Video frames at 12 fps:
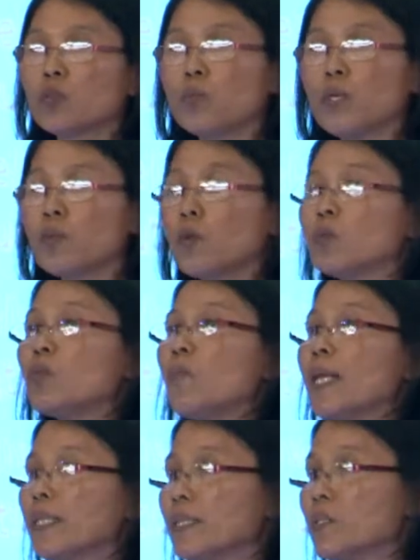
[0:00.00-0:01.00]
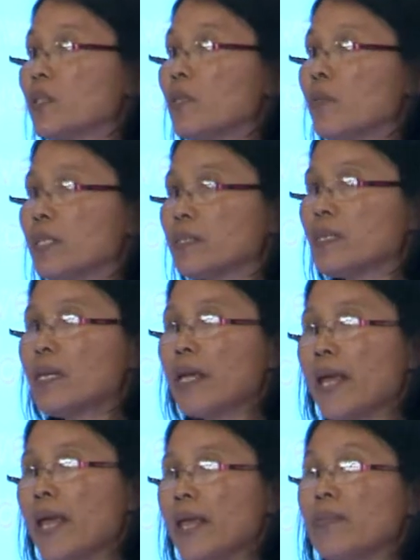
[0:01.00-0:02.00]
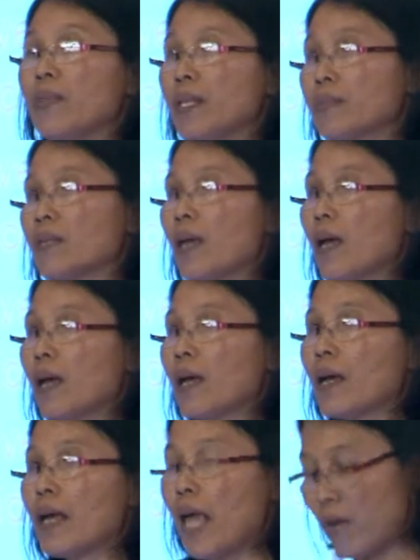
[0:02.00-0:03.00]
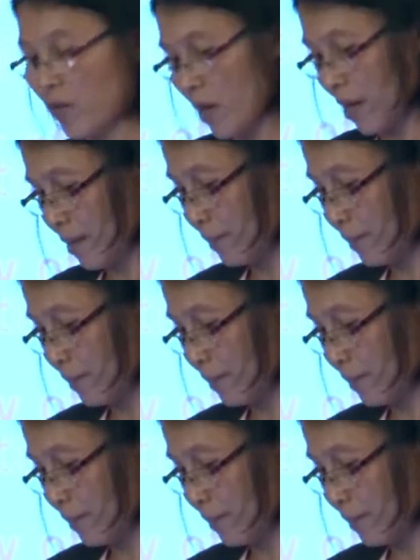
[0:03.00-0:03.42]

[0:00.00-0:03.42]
to be able to better service in this area.